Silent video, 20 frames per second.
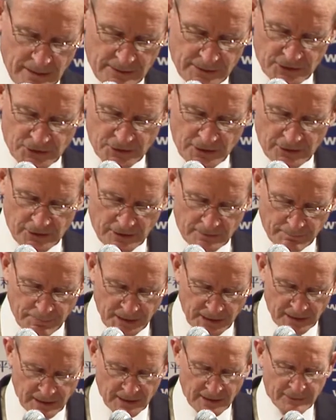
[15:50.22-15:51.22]
The Xi
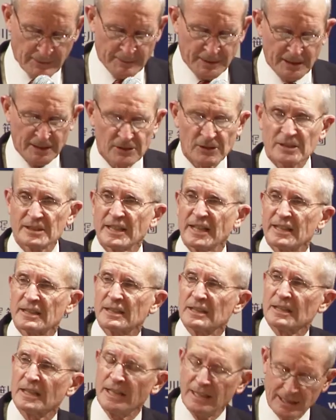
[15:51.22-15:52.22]
Jinping government is
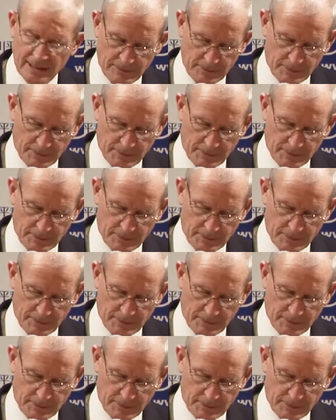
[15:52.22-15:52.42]
attacking It's